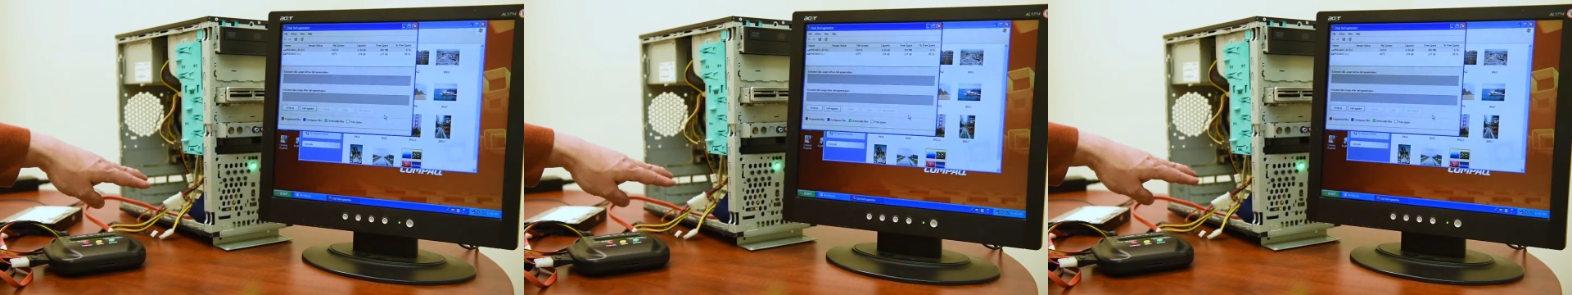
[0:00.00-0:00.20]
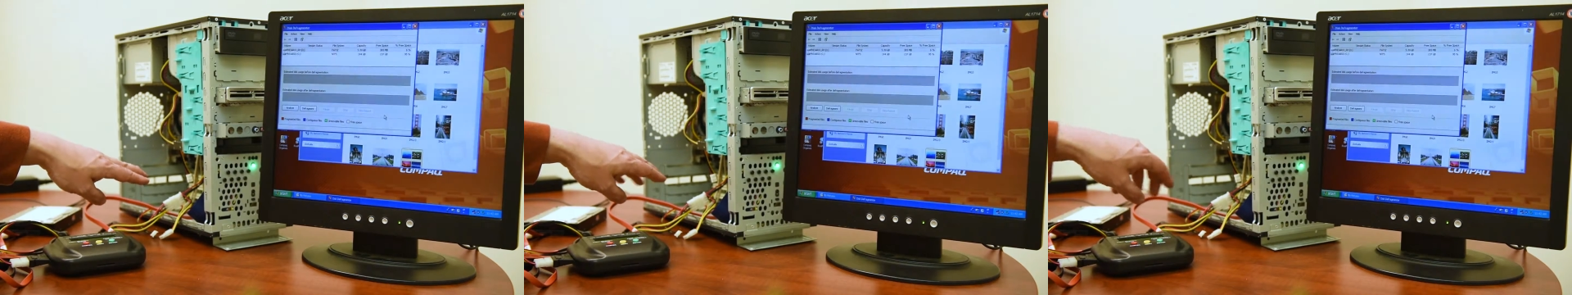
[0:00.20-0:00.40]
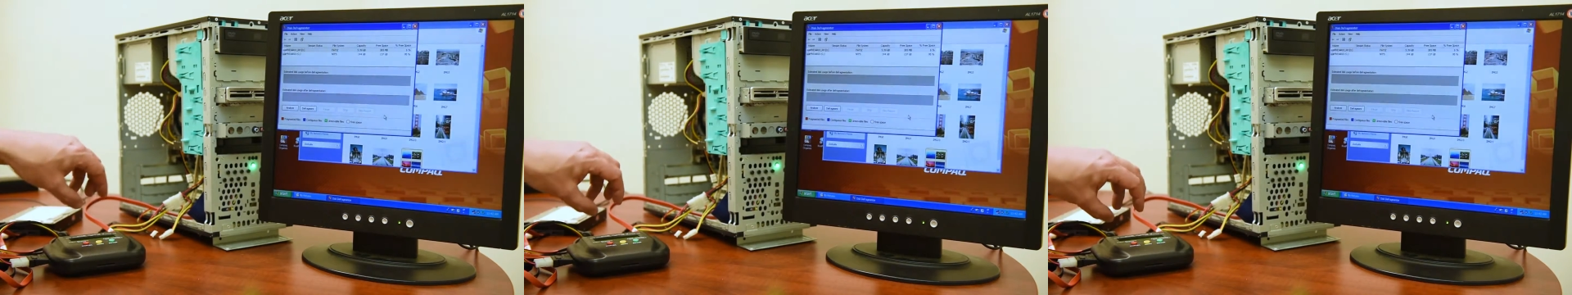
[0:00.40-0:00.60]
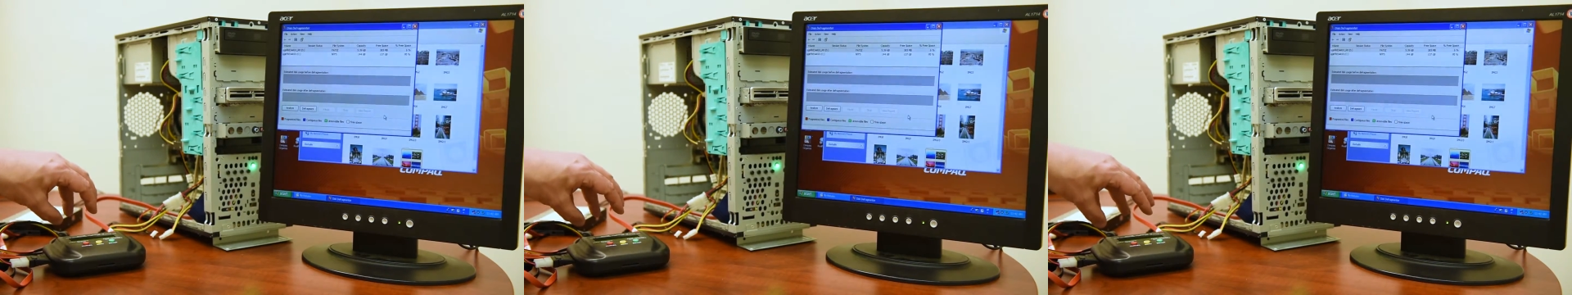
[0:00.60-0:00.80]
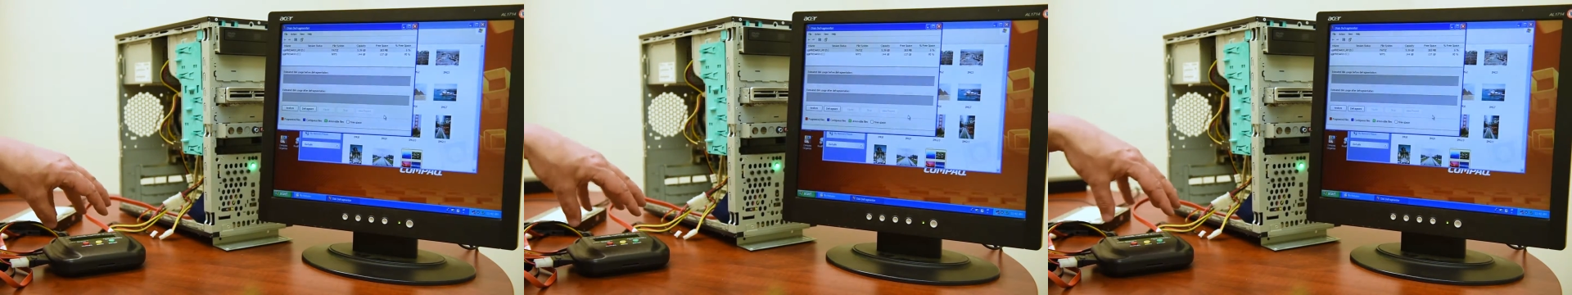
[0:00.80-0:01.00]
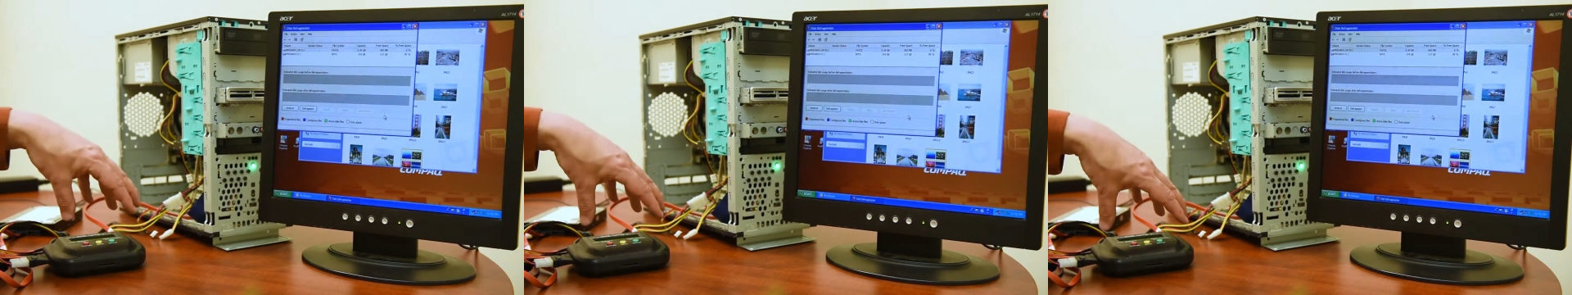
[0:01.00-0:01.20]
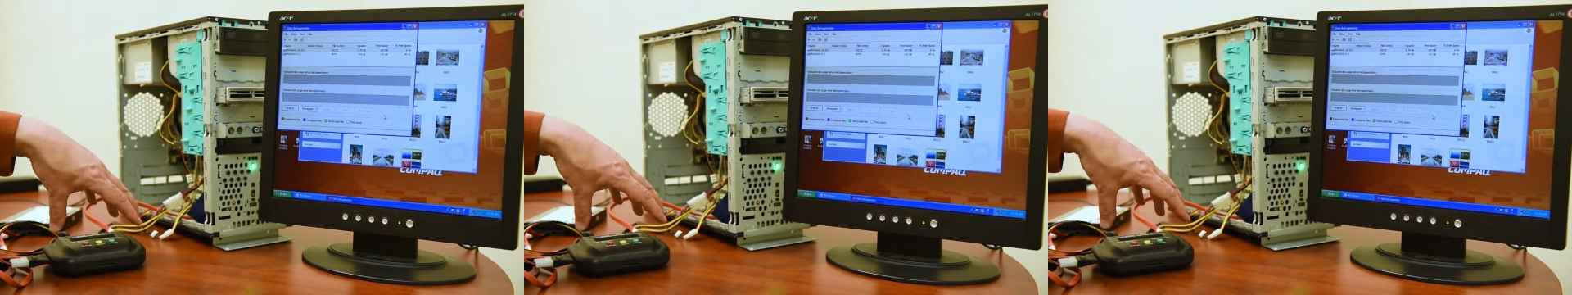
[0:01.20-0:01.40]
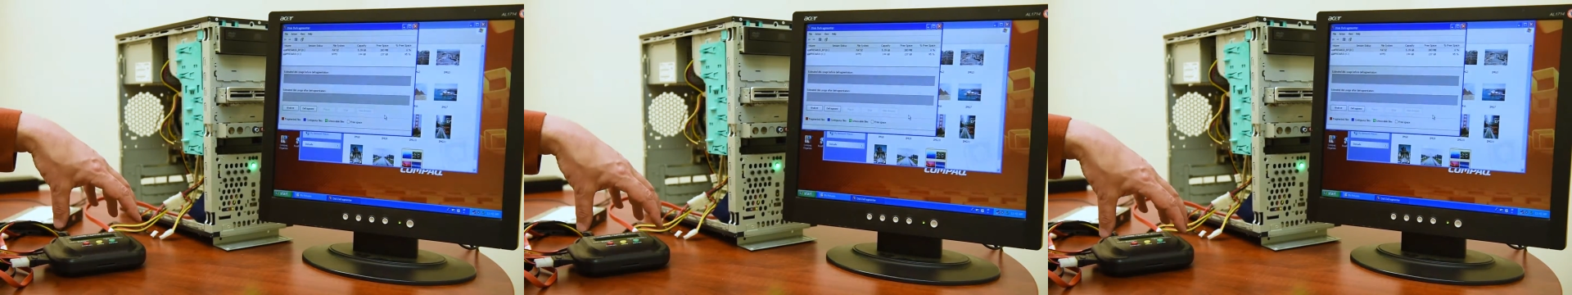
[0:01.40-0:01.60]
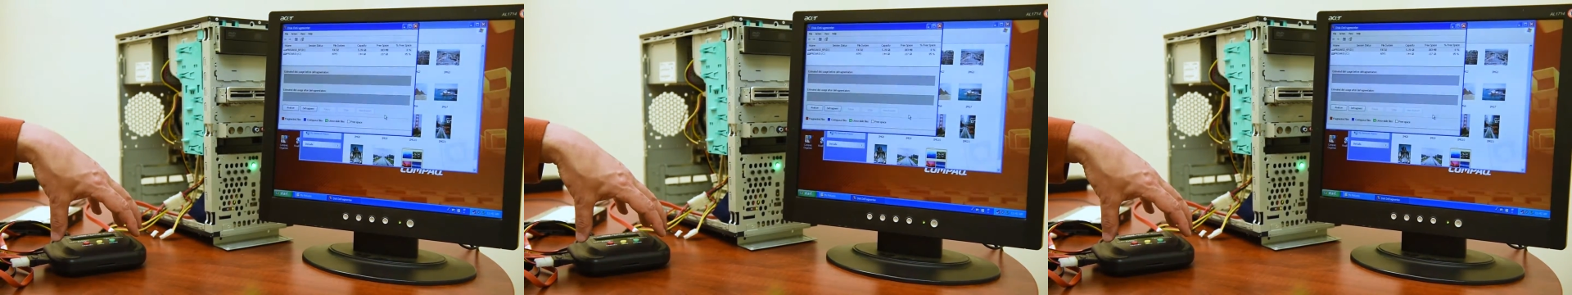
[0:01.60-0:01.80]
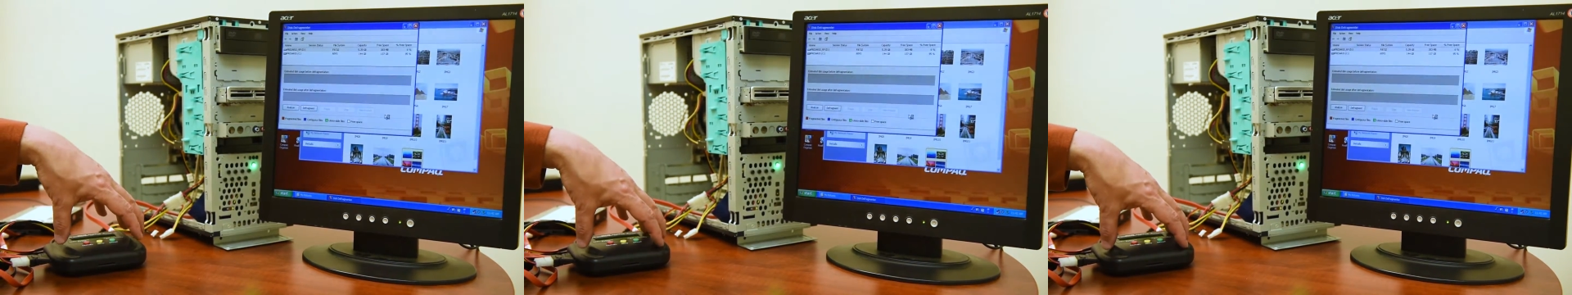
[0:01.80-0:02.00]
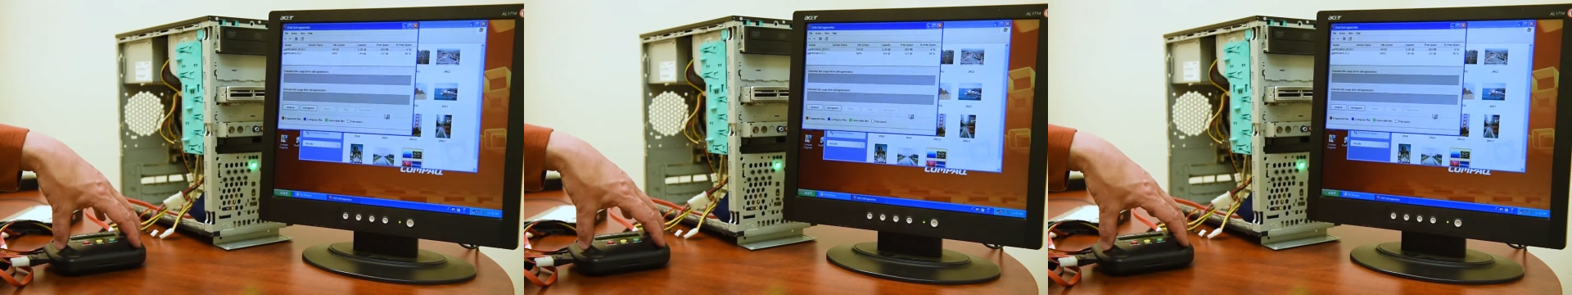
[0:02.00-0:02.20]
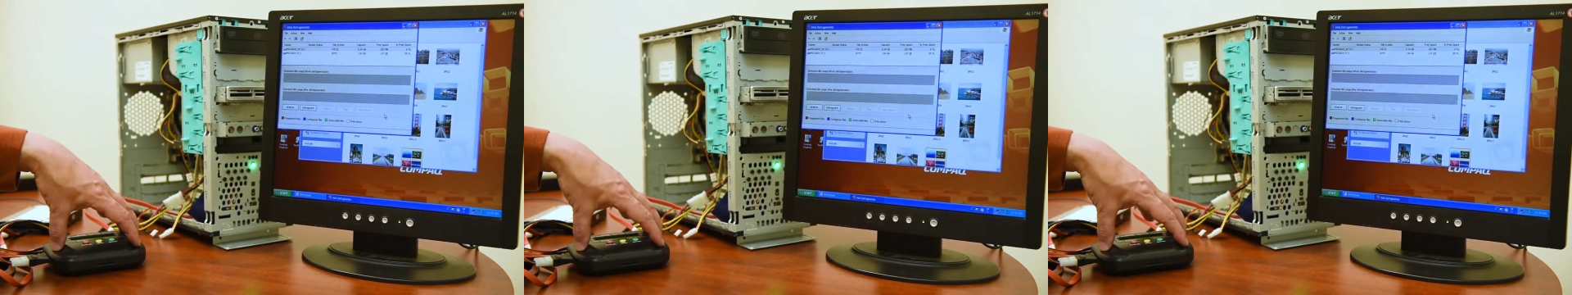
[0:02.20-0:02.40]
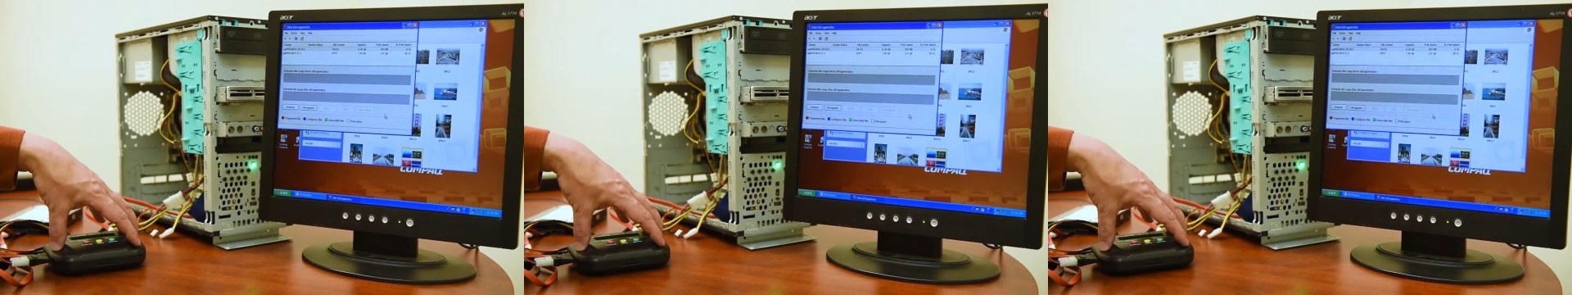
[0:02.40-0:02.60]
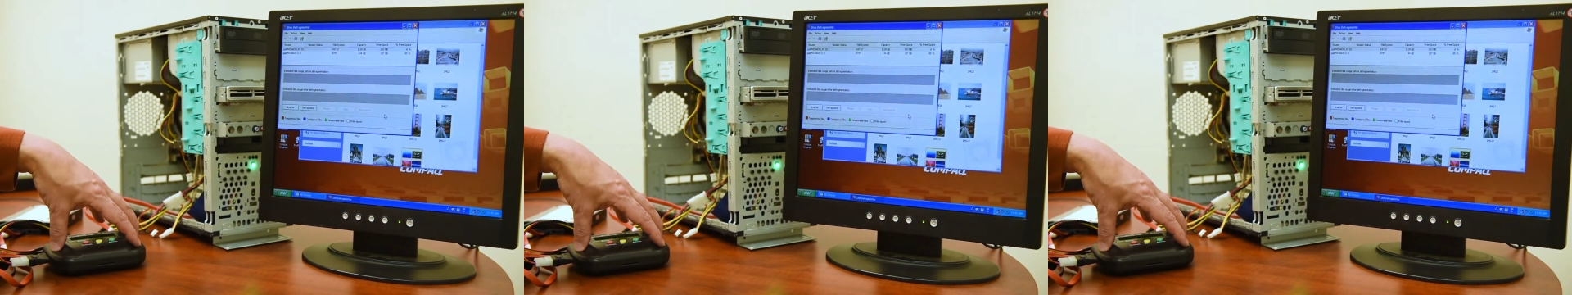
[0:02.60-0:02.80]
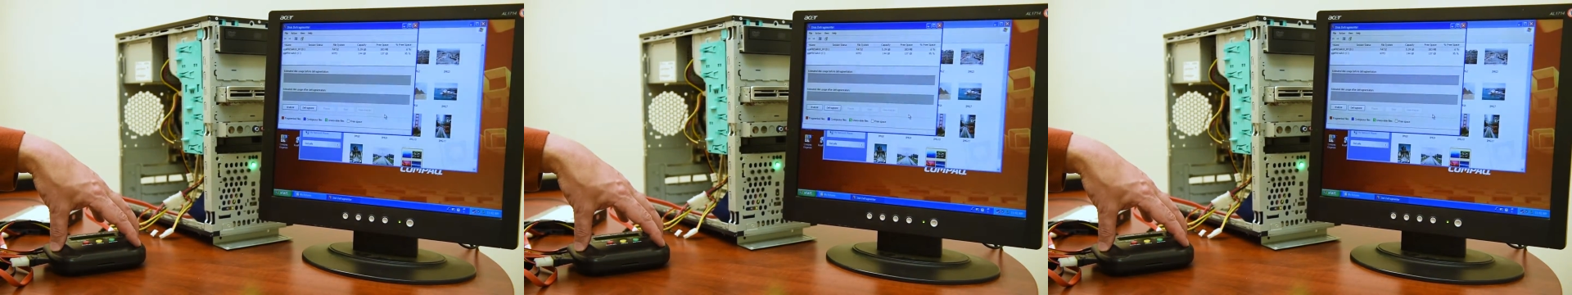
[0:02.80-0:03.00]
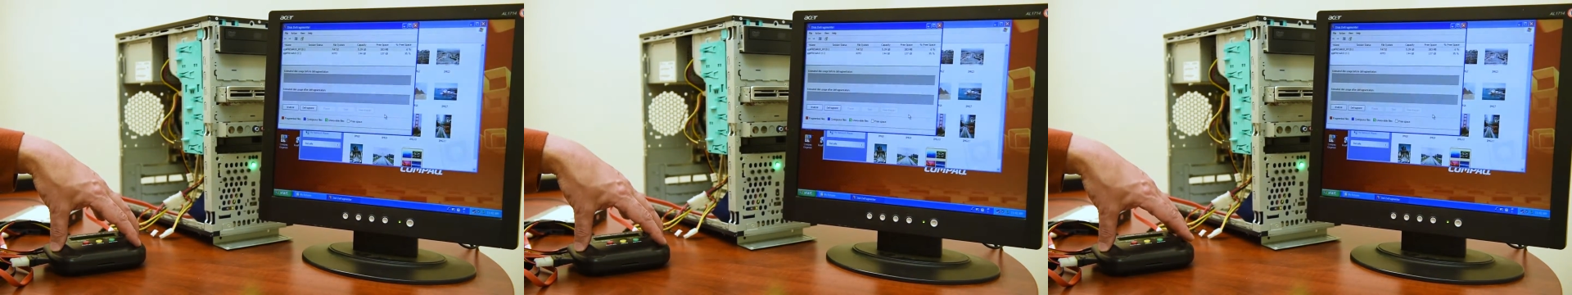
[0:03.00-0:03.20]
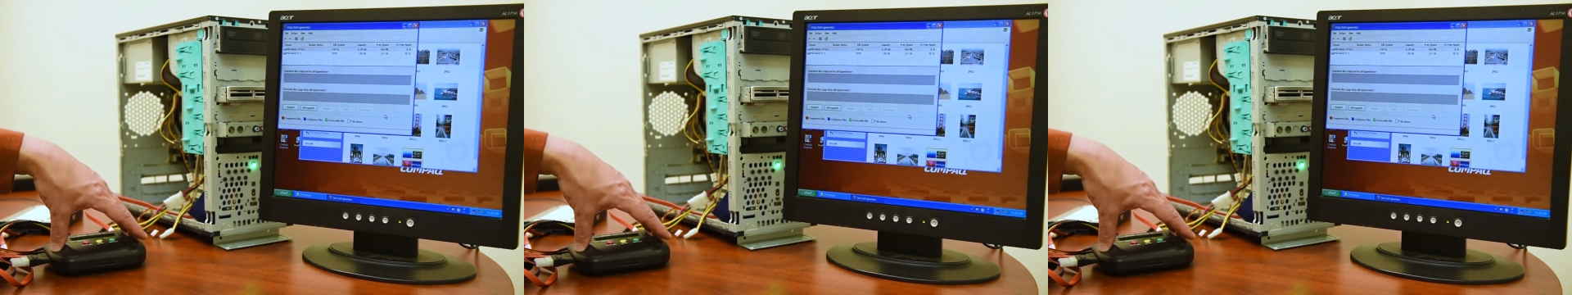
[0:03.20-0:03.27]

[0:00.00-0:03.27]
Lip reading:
Nobody's mouth can be seen.